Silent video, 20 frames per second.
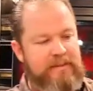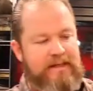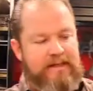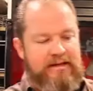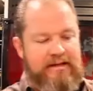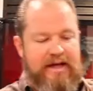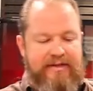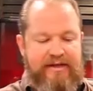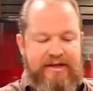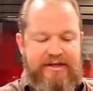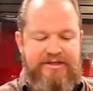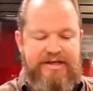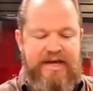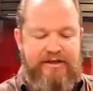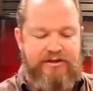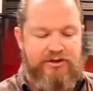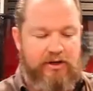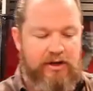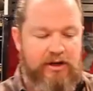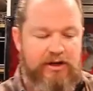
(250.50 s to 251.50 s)
Now the
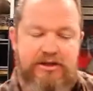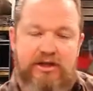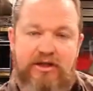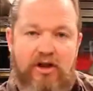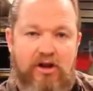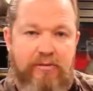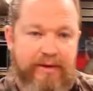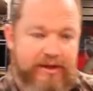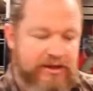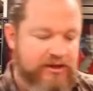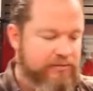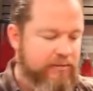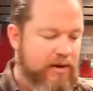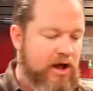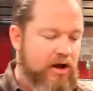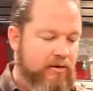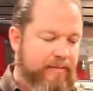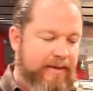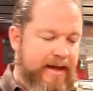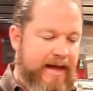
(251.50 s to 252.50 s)
Essential is a little bit
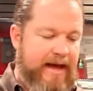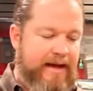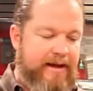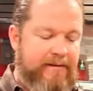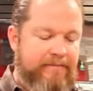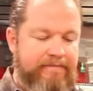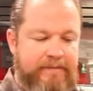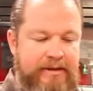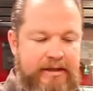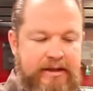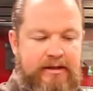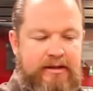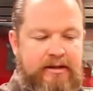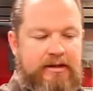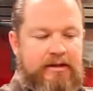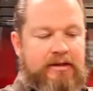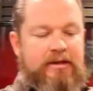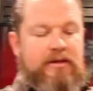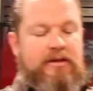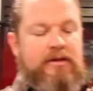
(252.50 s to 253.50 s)
smaller bag.
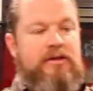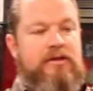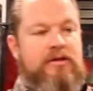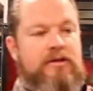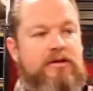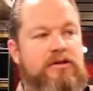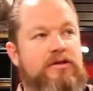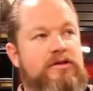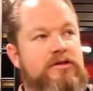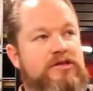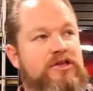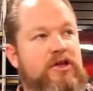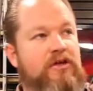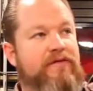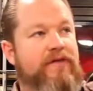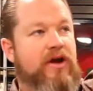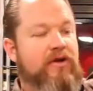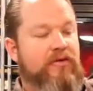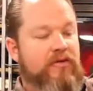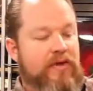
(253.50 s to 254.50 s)
It's still
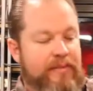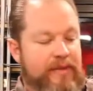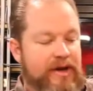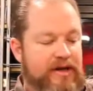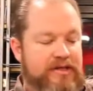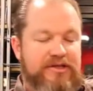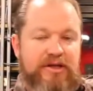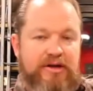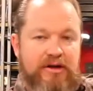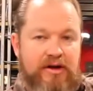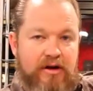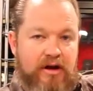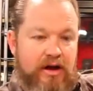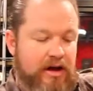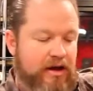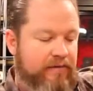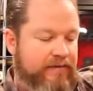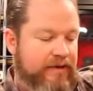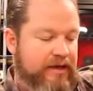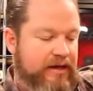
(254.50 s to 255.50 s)
very reminiscent
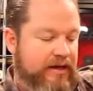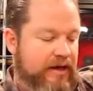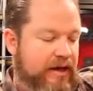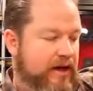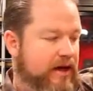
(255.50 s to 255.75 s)
of the